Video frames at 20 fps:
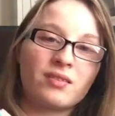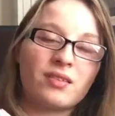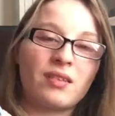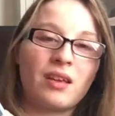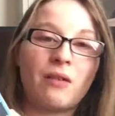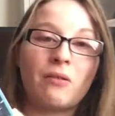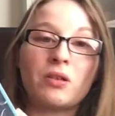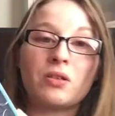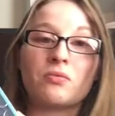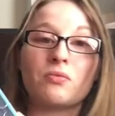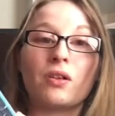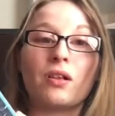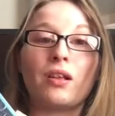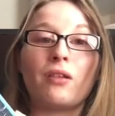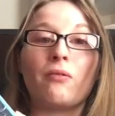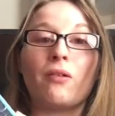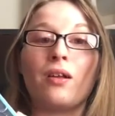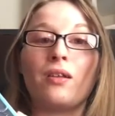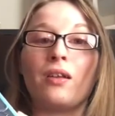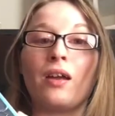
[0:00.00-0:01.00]
it was really
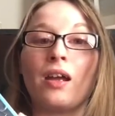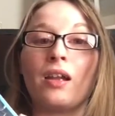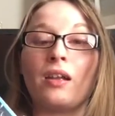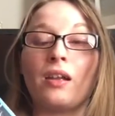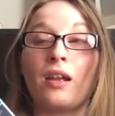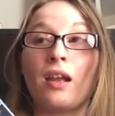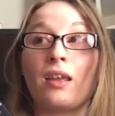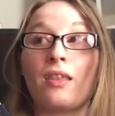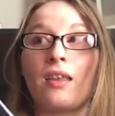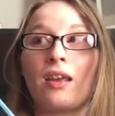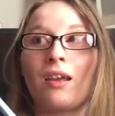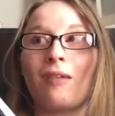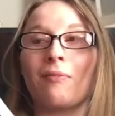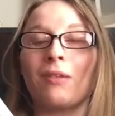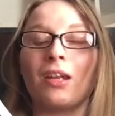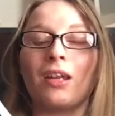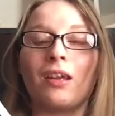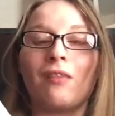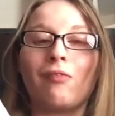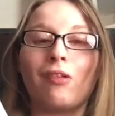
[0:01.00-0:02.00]
well done. And I think I'm
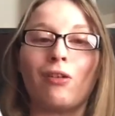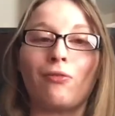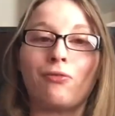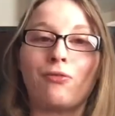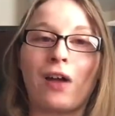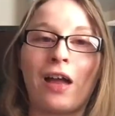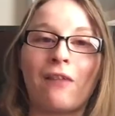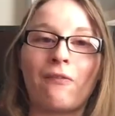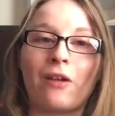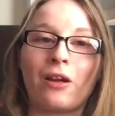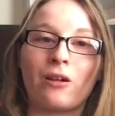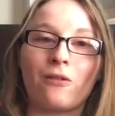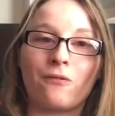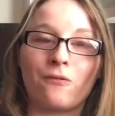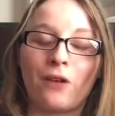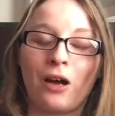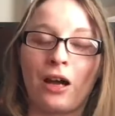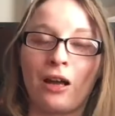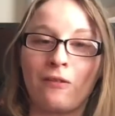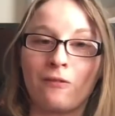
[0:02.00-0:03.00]
going to give it a 5 out of
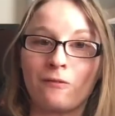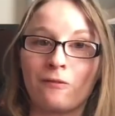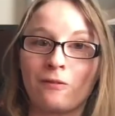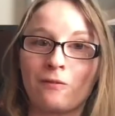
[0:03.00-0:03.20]
5.